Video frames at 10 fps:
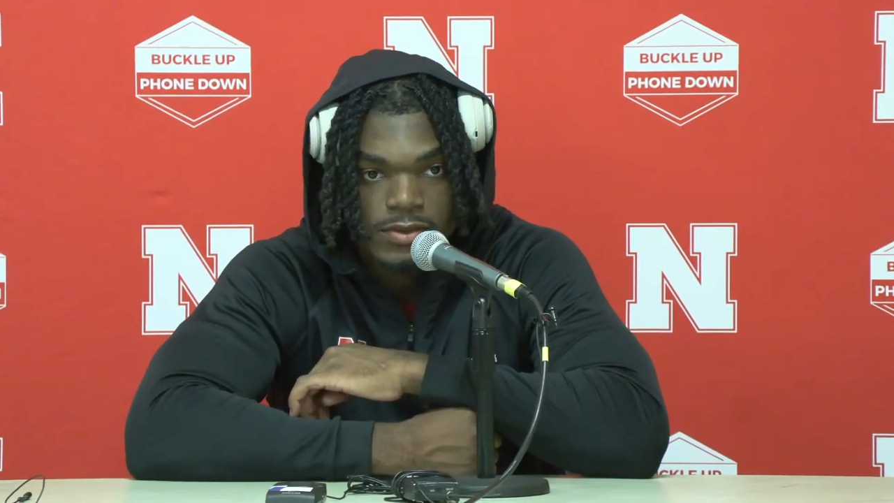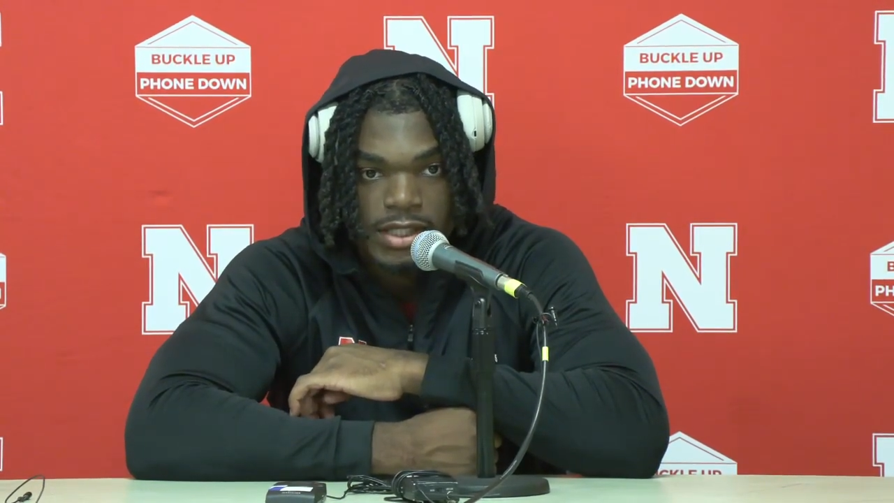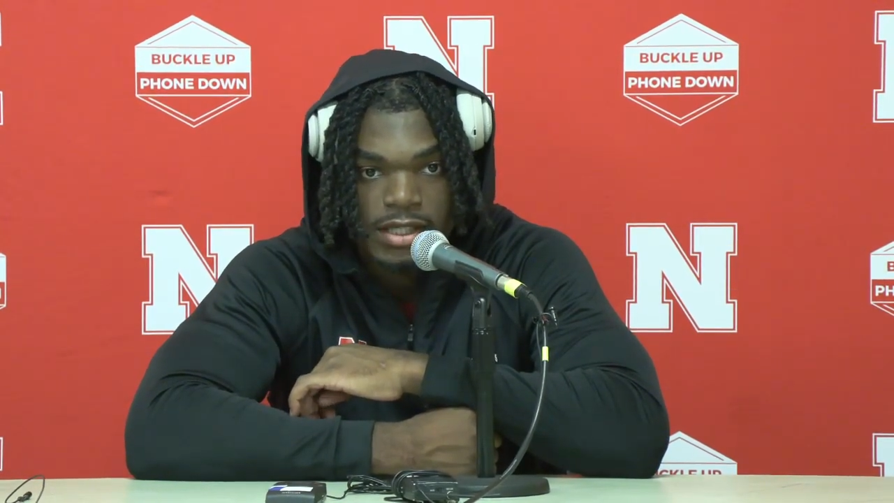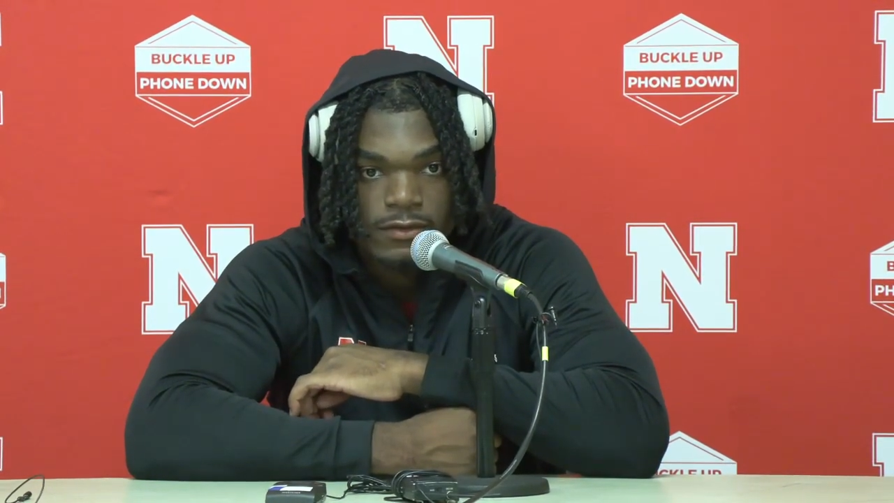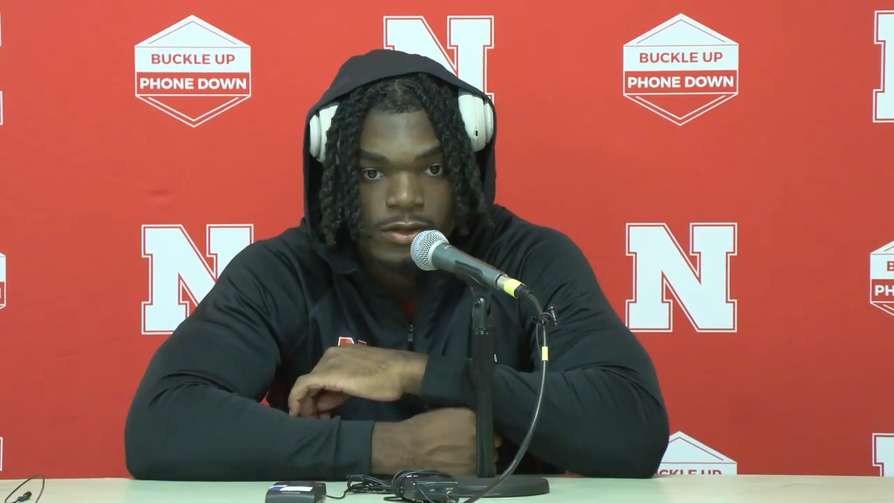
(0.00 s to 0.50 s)
We
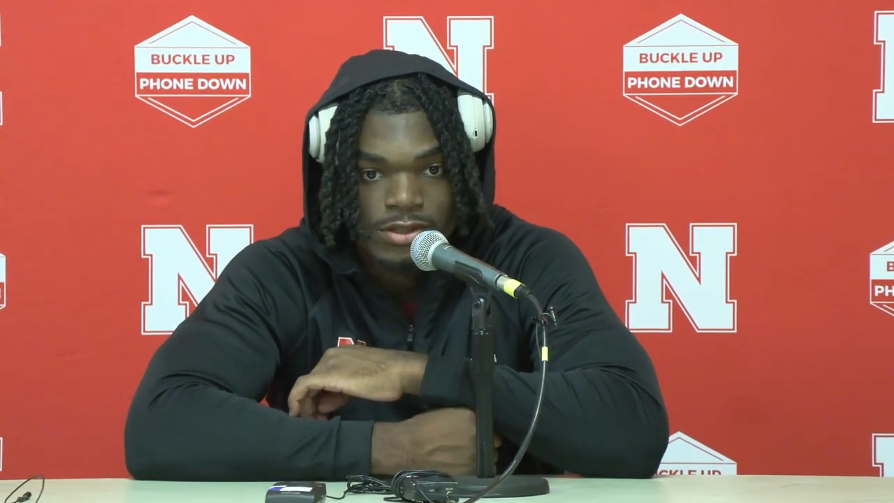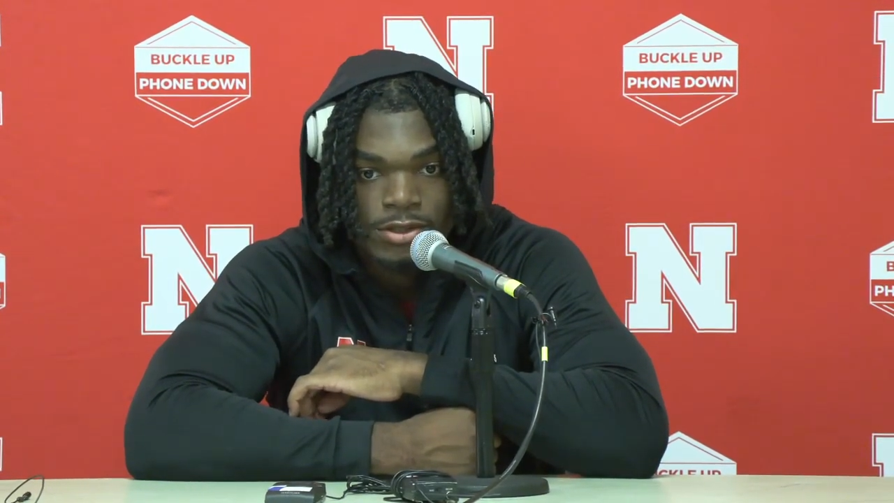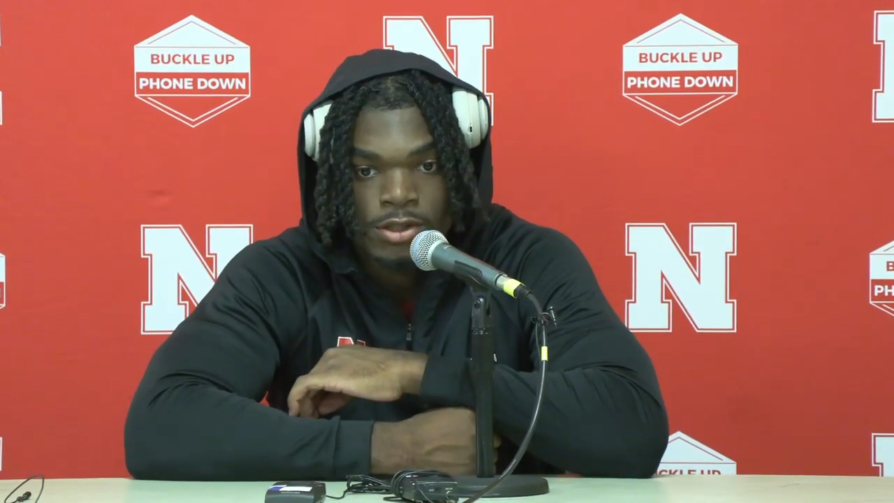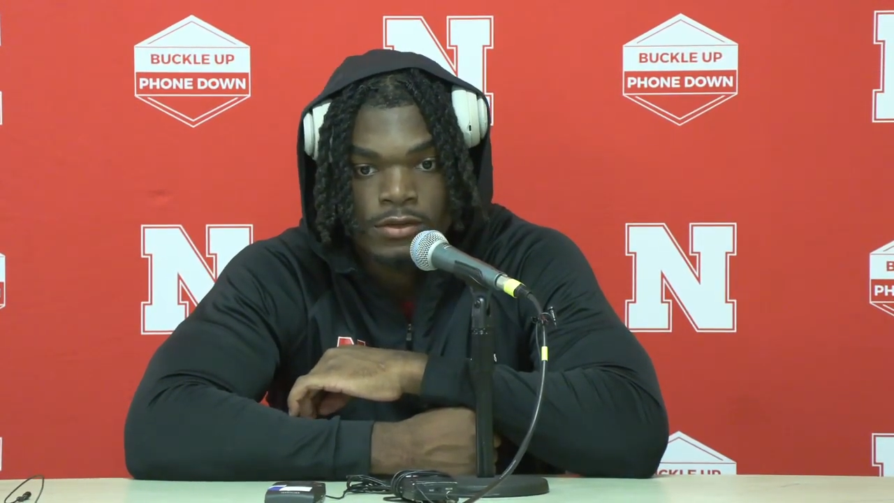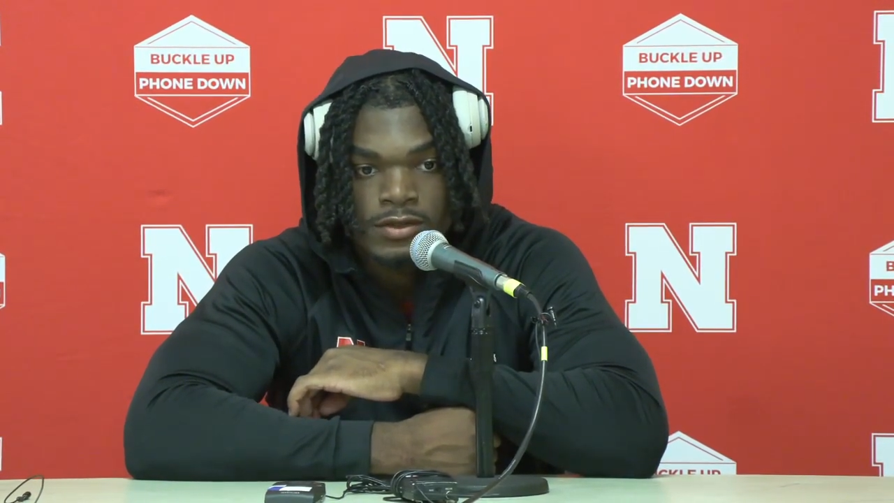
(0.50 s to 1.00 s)
had four
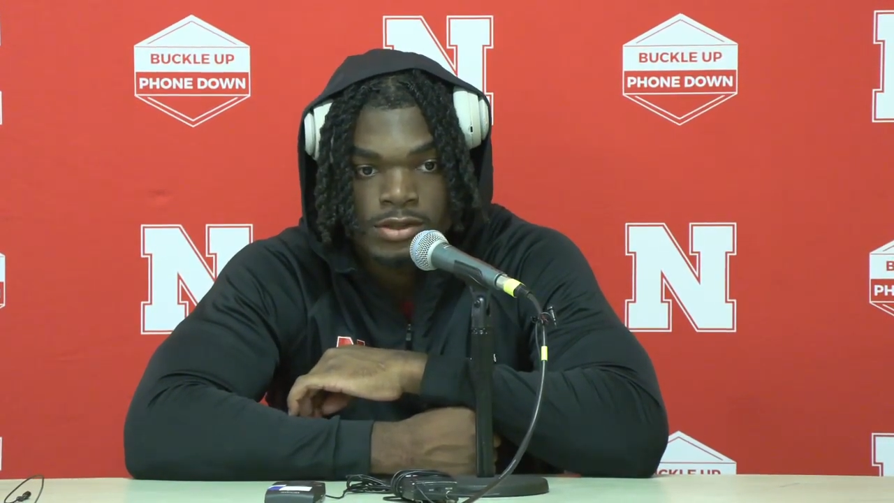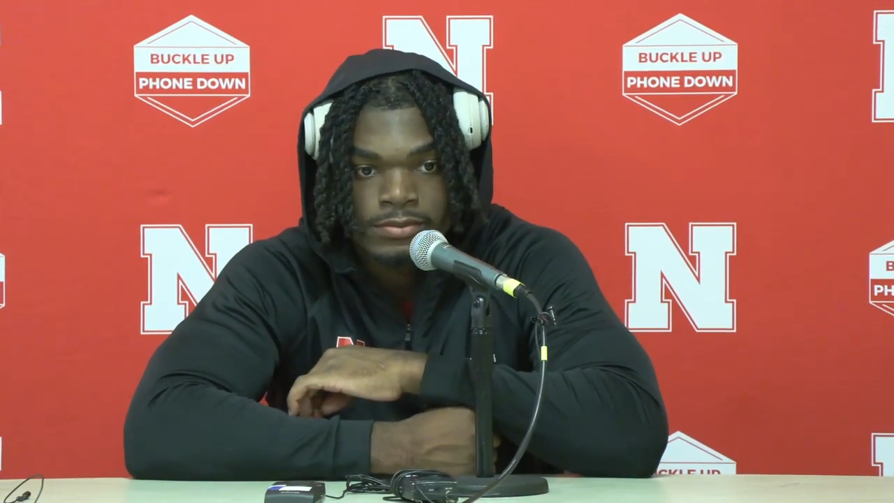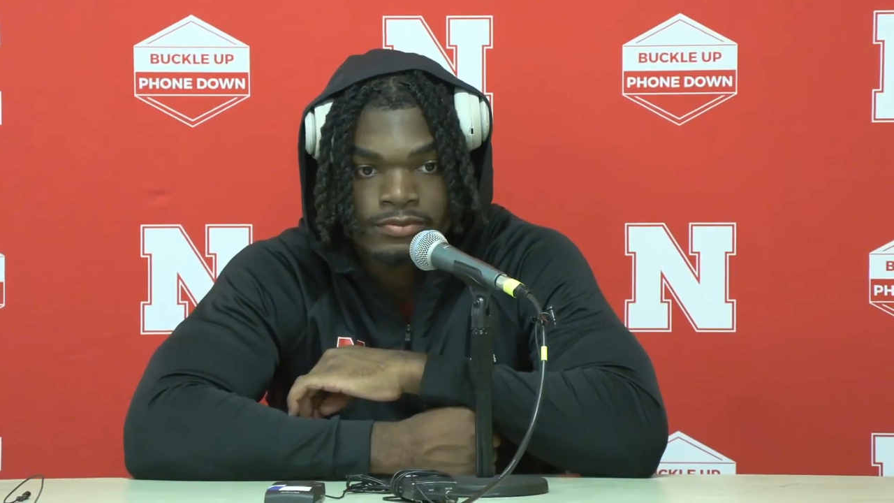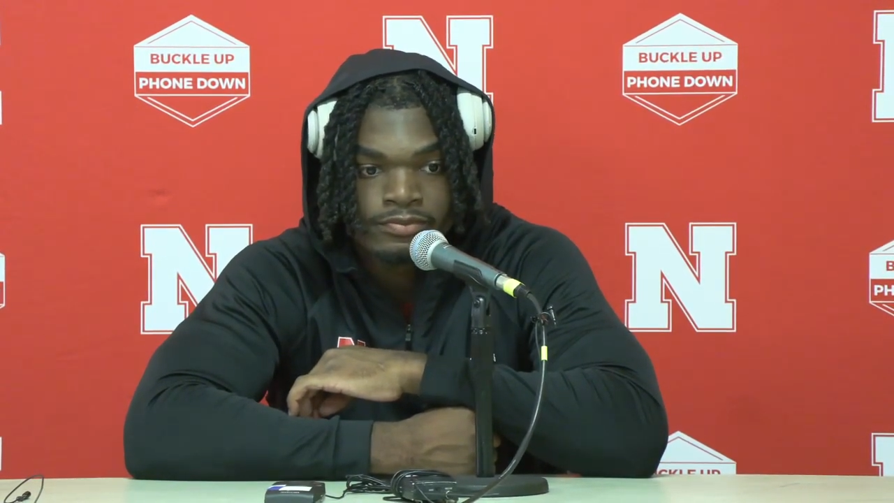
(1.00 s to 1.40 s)
turnovers.